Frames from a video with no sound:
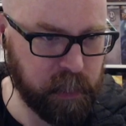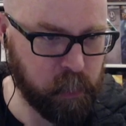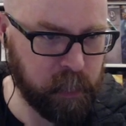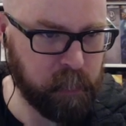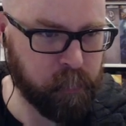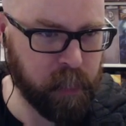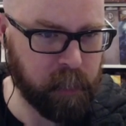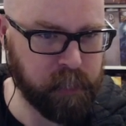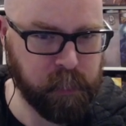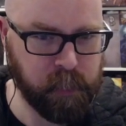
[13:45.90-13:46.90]
one, the
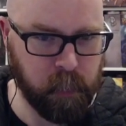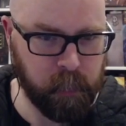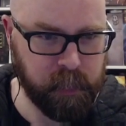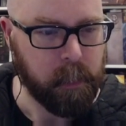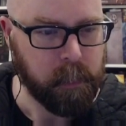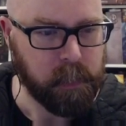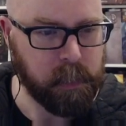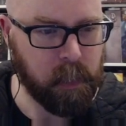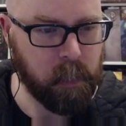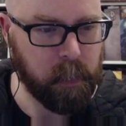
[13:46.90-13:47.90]
browser source.
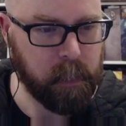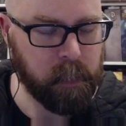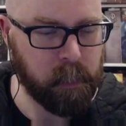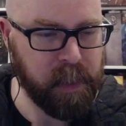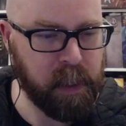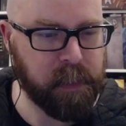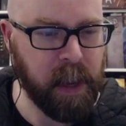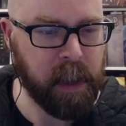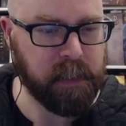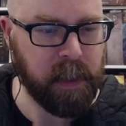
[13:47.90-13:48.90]
So you'll make
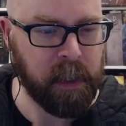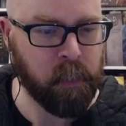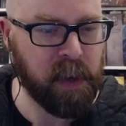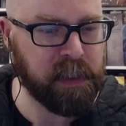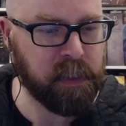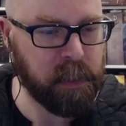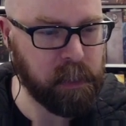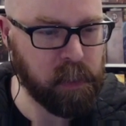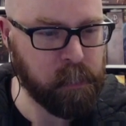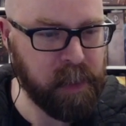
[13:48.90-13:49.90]
that, and when
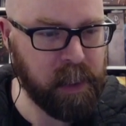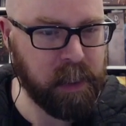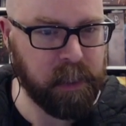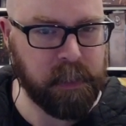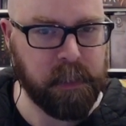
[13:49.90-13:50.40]
you make it,